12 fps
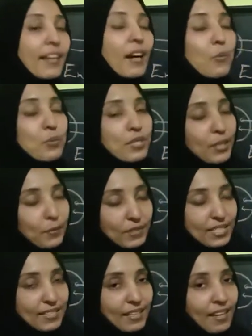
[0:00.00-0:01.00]
outside of the
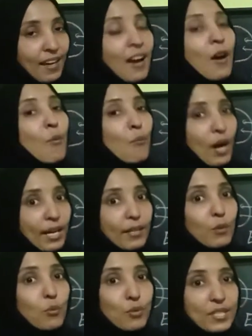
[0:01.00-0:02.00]
cell water
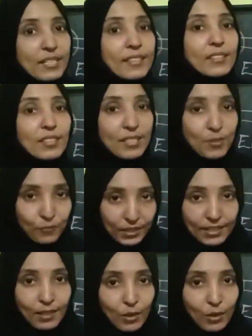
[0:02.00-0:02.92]
concentration is very